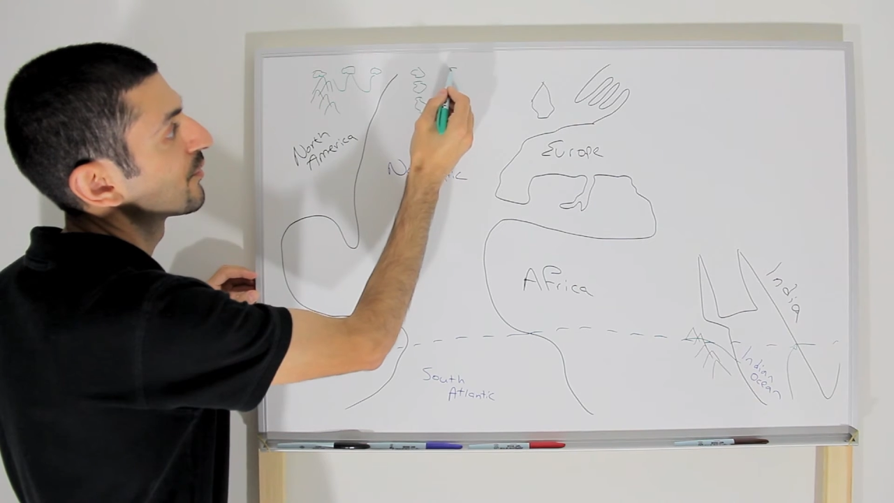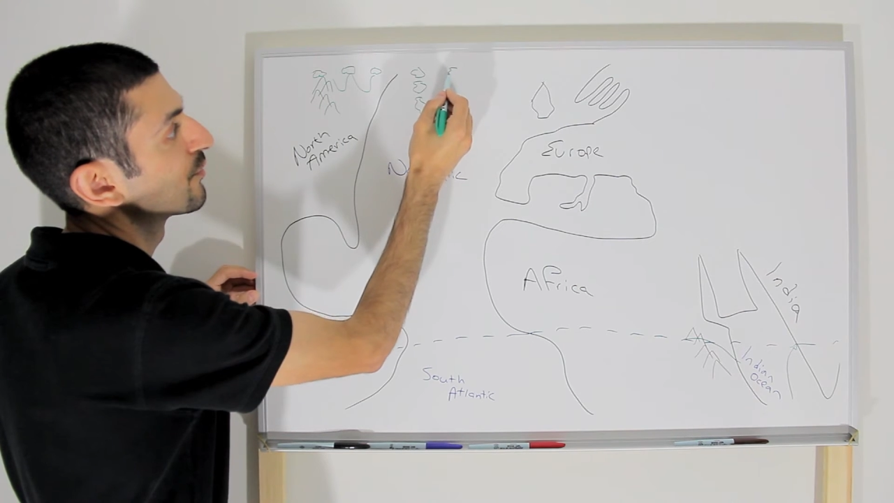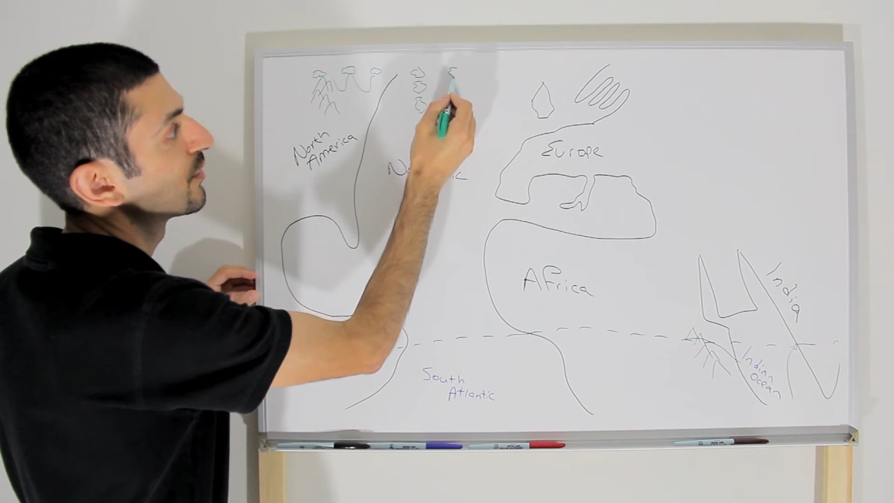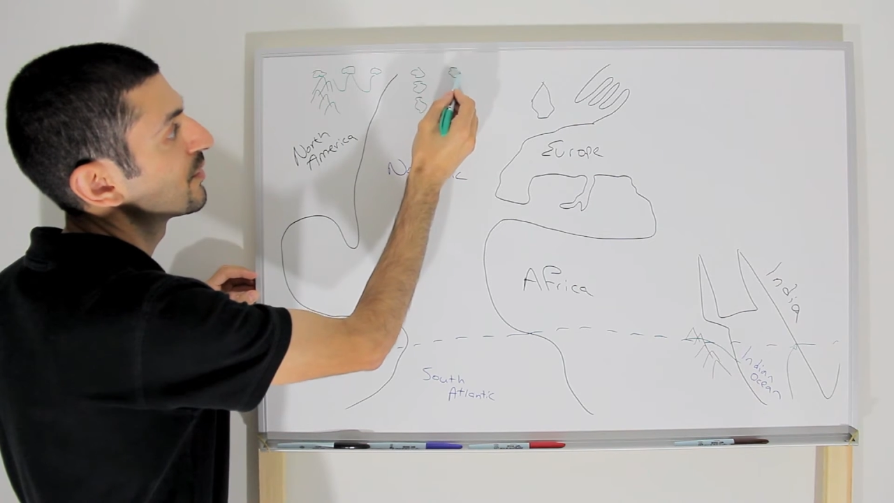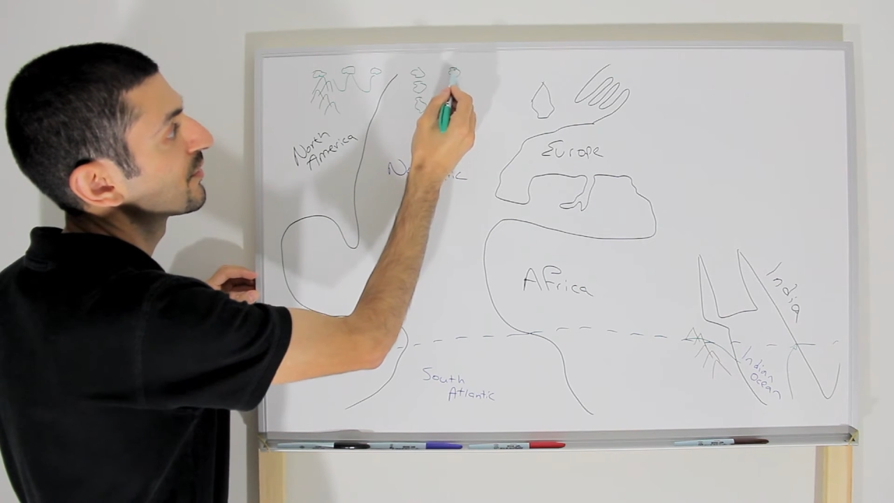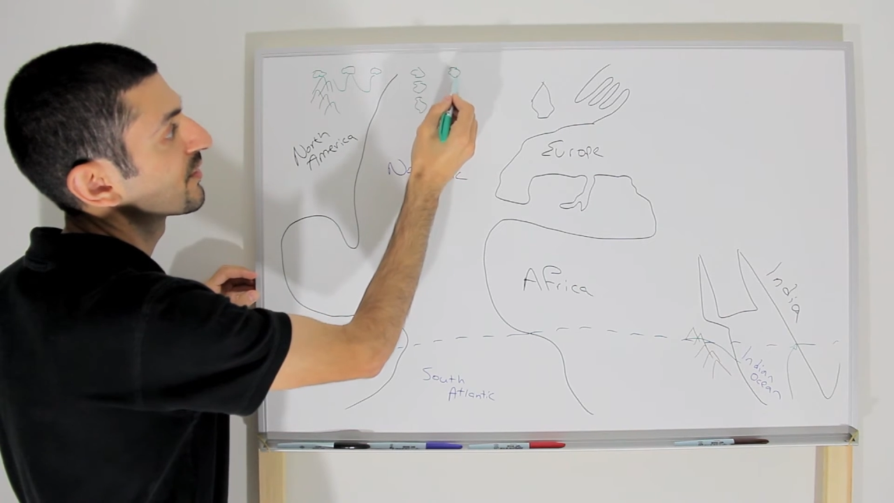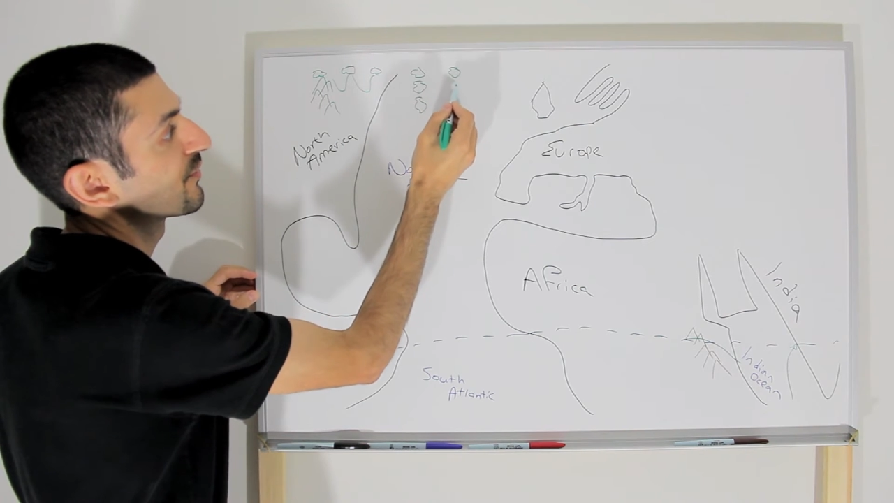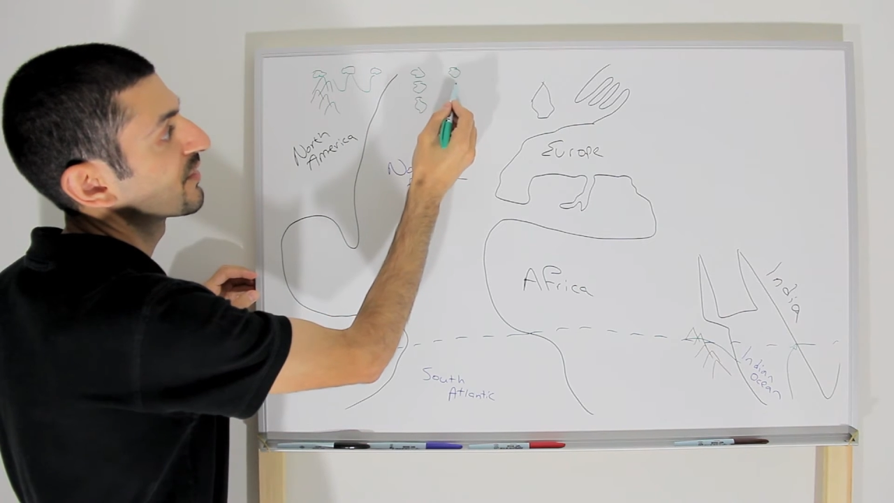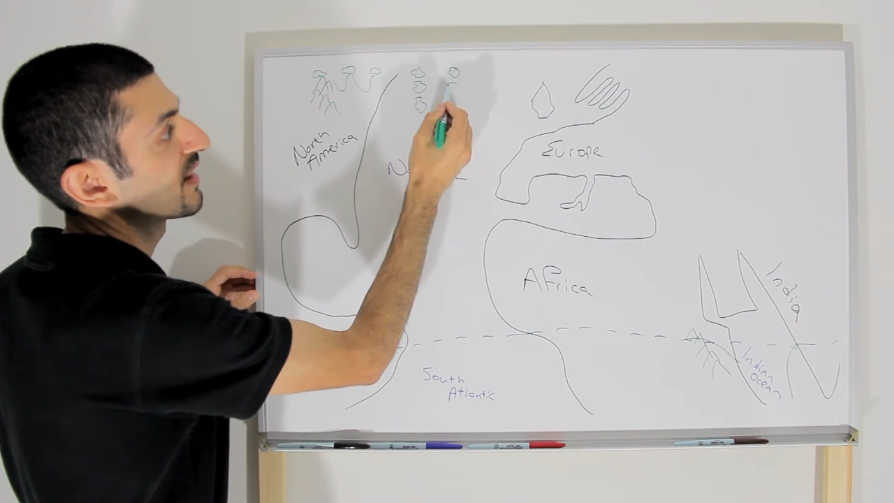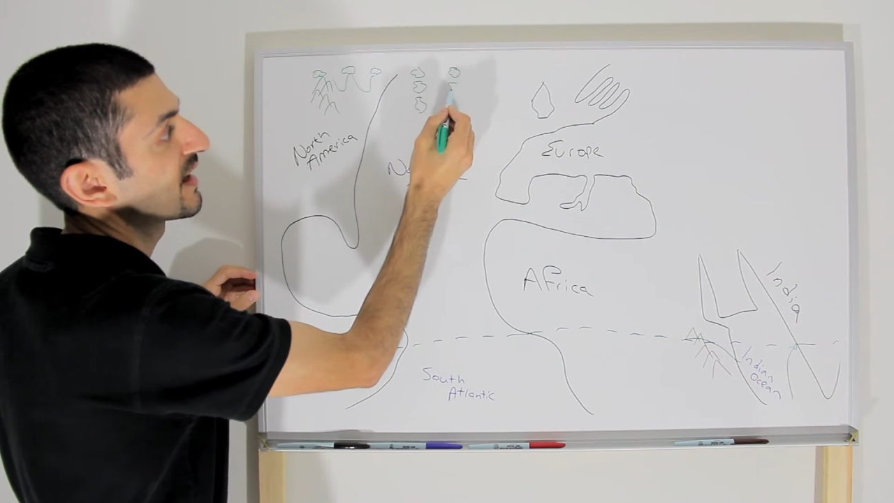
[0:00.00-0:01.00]
rows
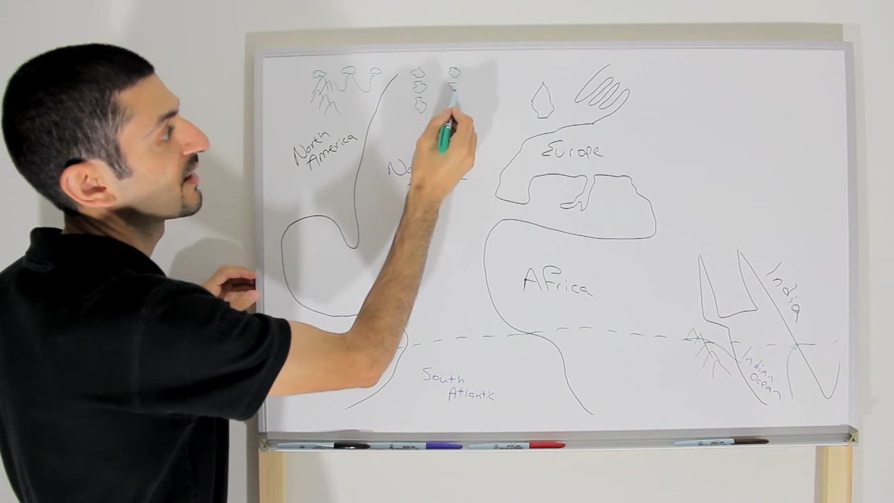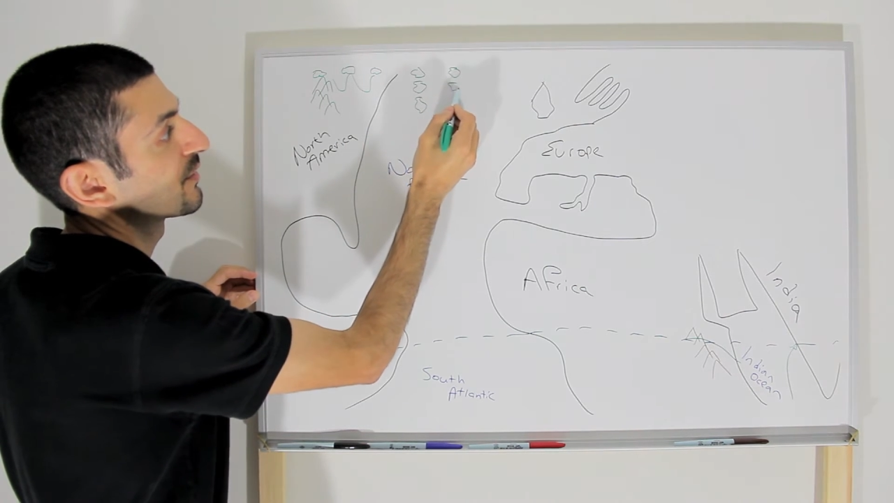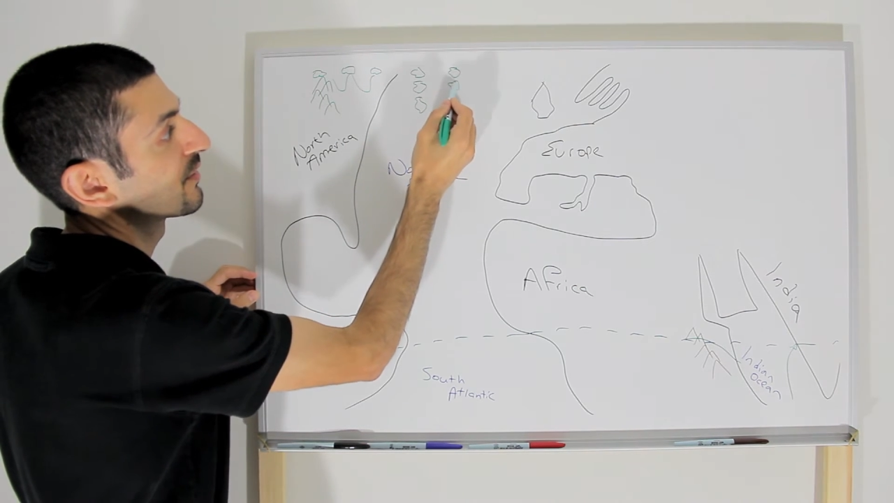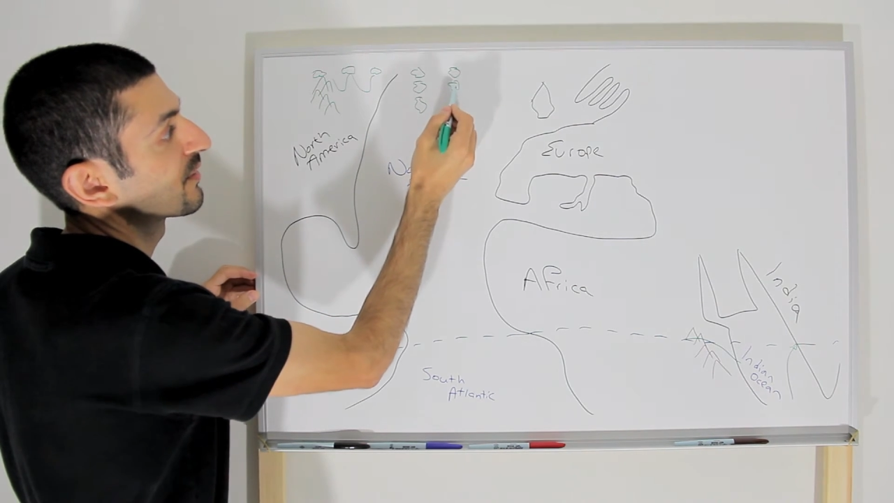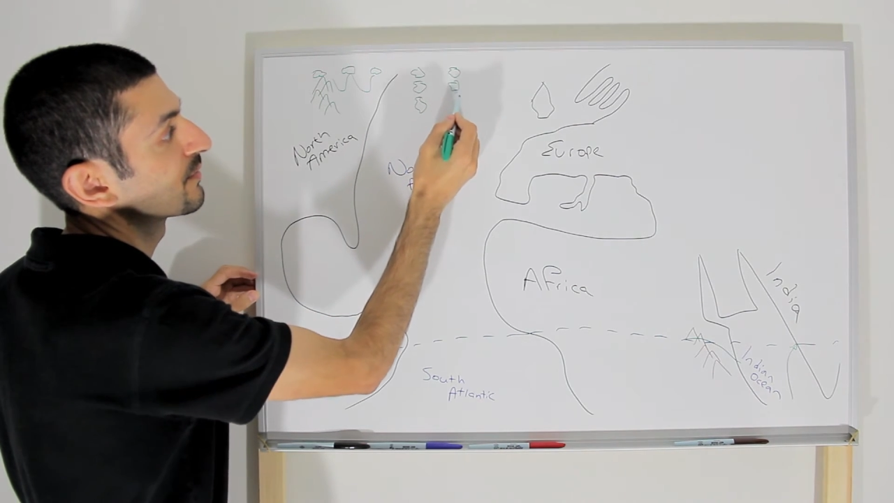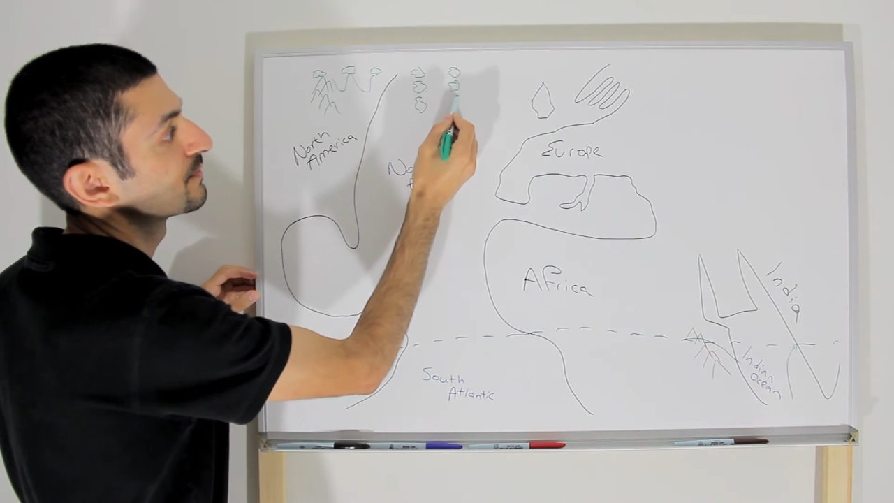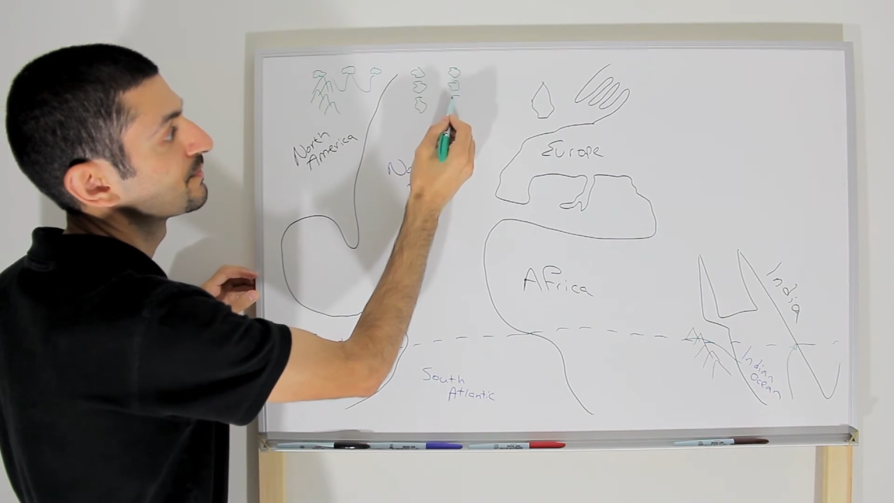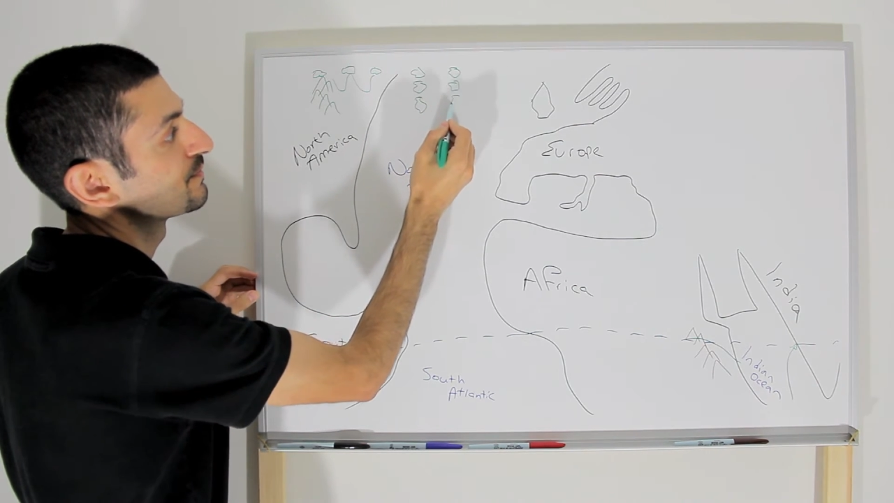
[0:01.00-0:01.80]
of clouds